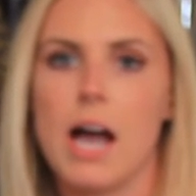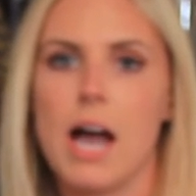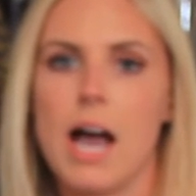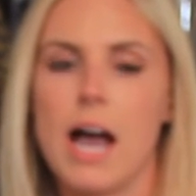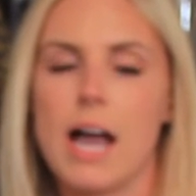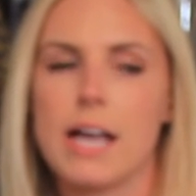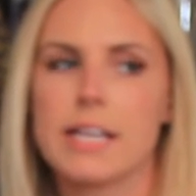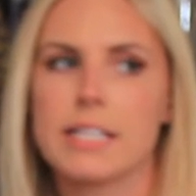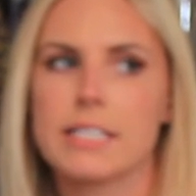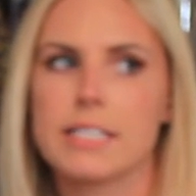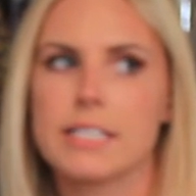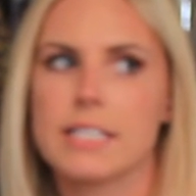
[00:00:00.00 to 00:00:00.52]

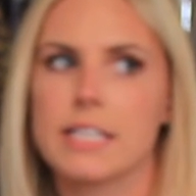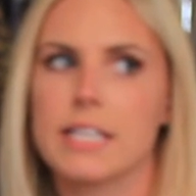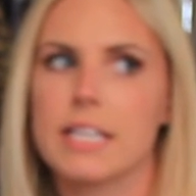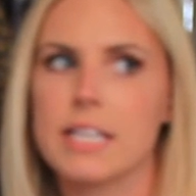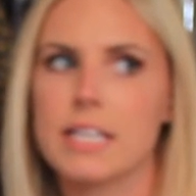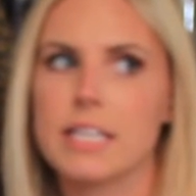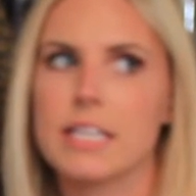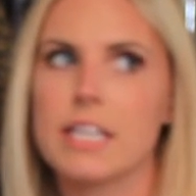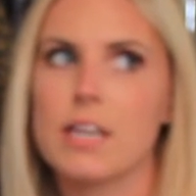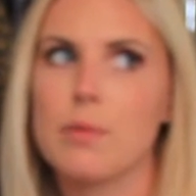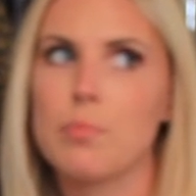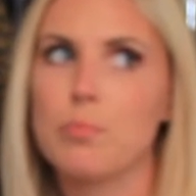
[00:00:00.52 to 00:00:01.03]
I
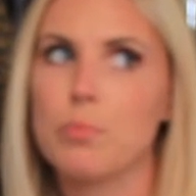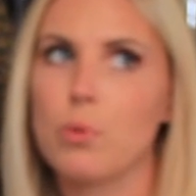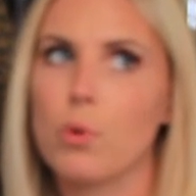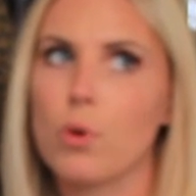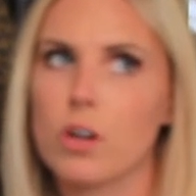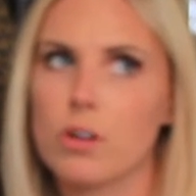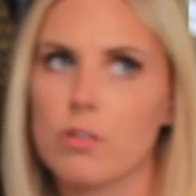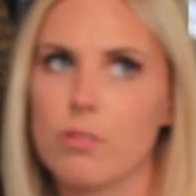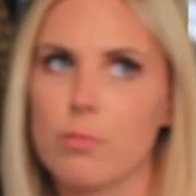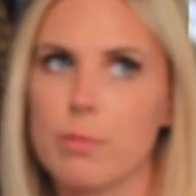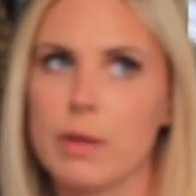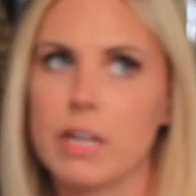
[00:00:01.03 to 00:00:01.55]
didn't get
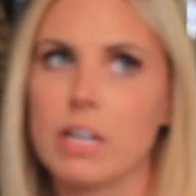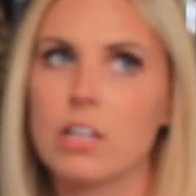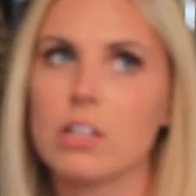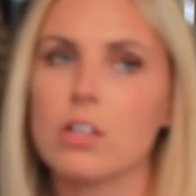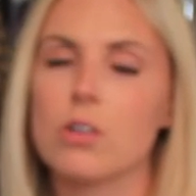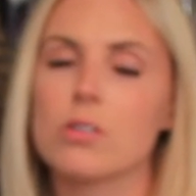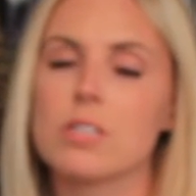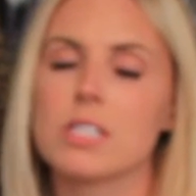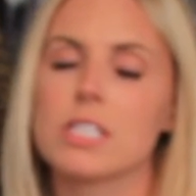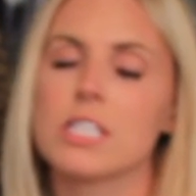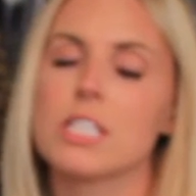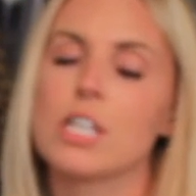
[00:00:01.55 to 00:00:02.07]
bored with my
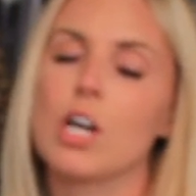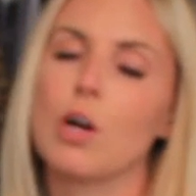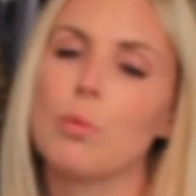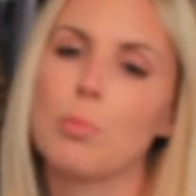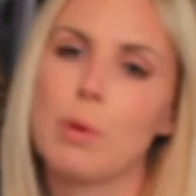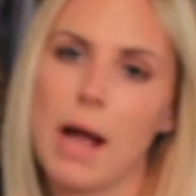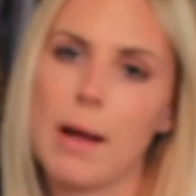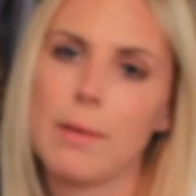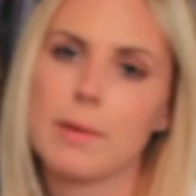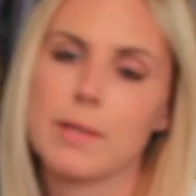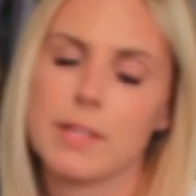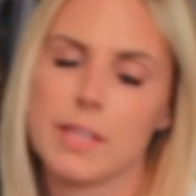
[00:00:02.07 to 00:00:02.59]
clothes until
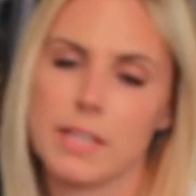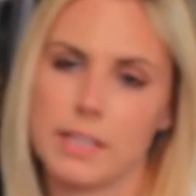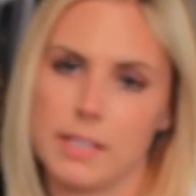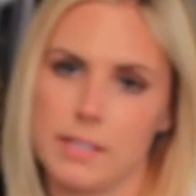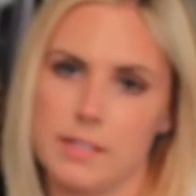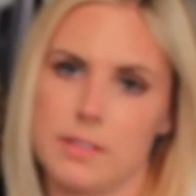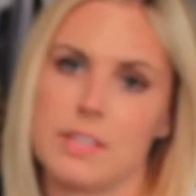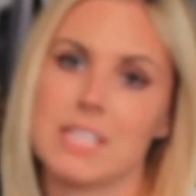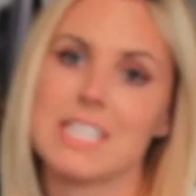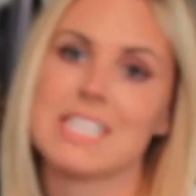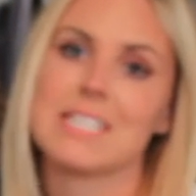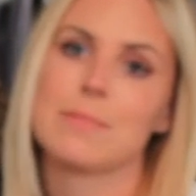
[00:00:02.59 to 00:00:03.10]
probably
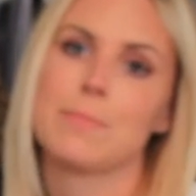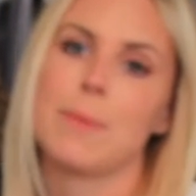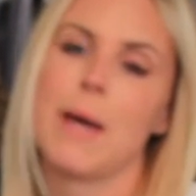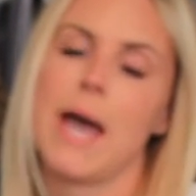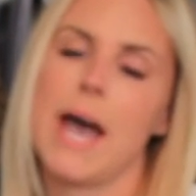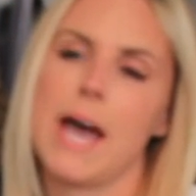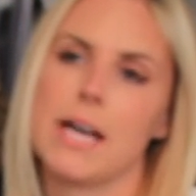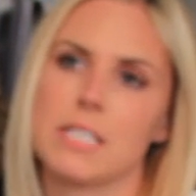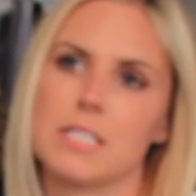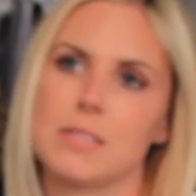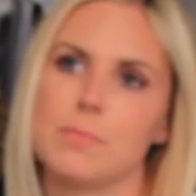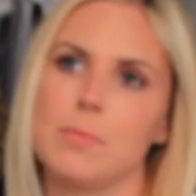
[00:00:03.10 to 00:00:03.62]
this
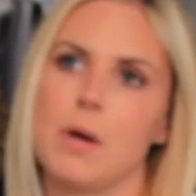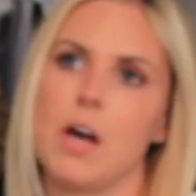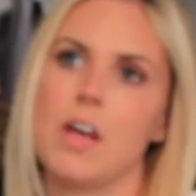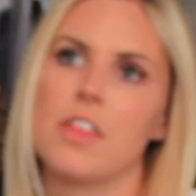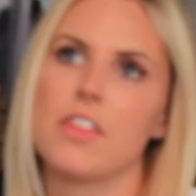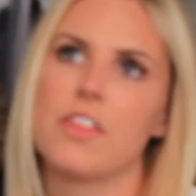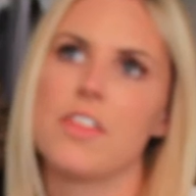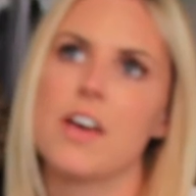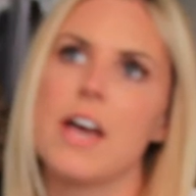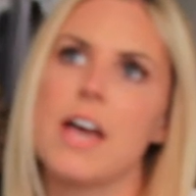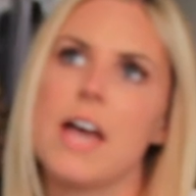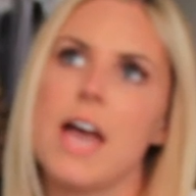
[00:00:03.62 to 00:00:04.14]
past
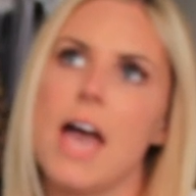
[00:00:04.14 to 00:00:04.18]
month,